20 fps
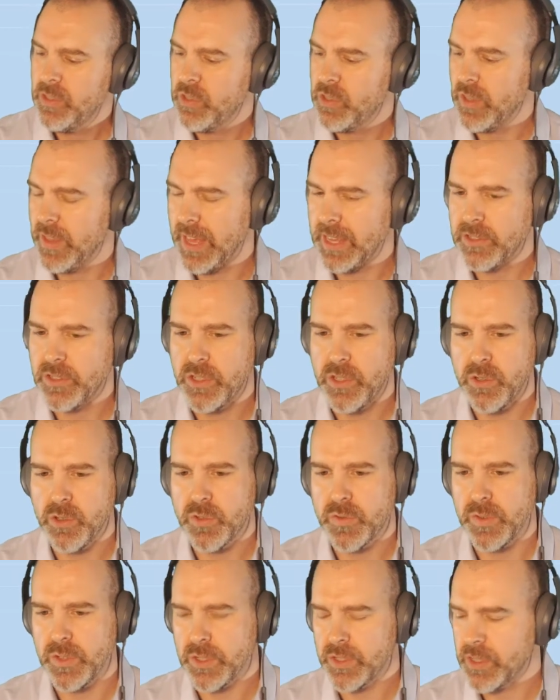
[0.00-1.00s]
So that's
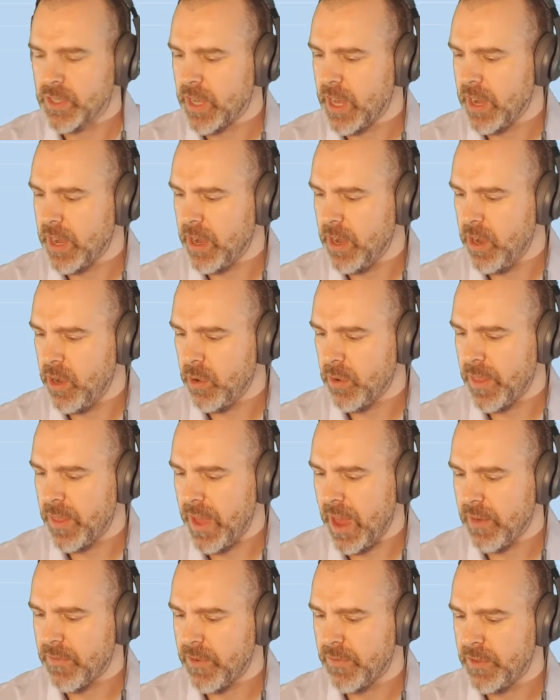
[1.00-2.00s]
useful to kind of note
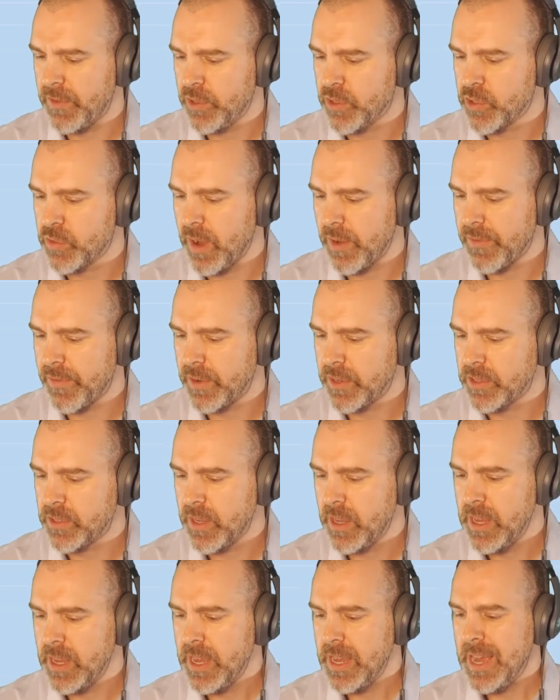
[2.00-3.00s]
that for future
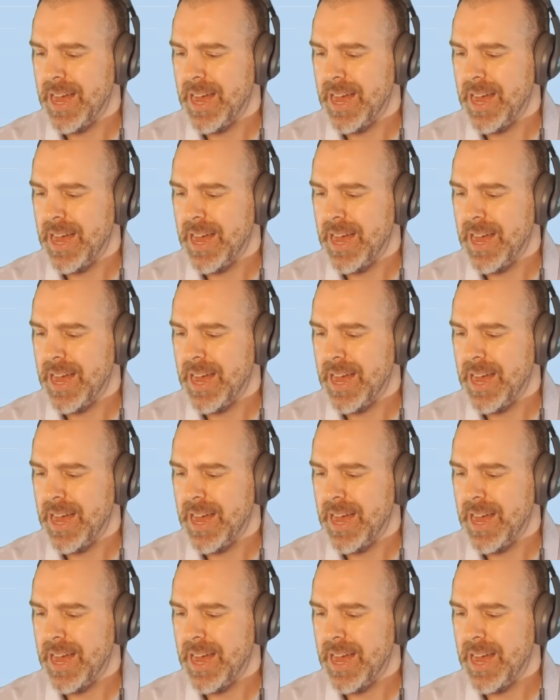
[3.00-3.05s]
reference.